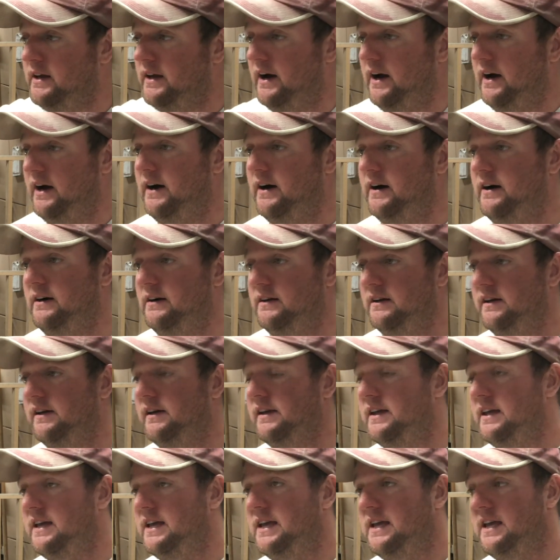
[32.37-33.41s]
Uh,
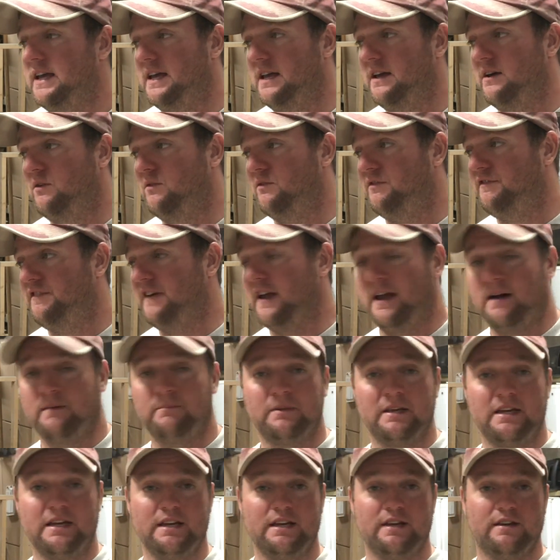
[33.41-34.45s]

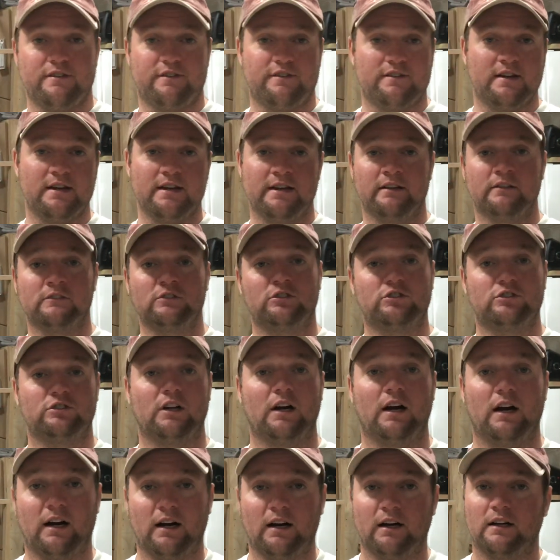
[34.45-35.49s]
Family things
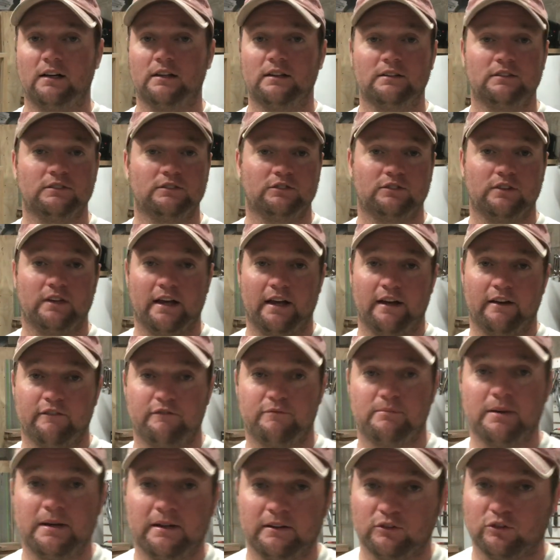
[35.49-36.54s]
have
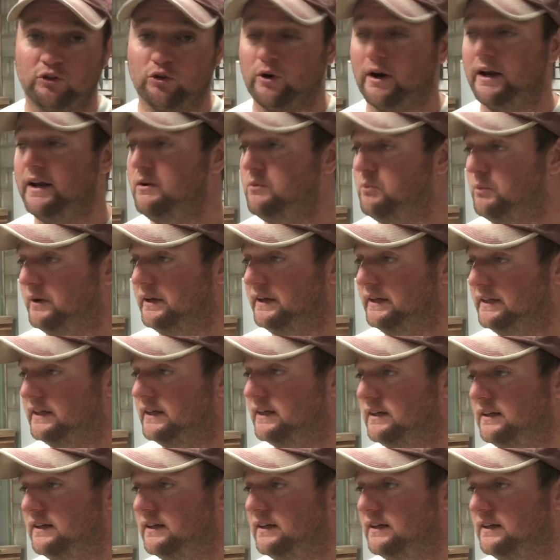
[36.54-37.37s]
been great. We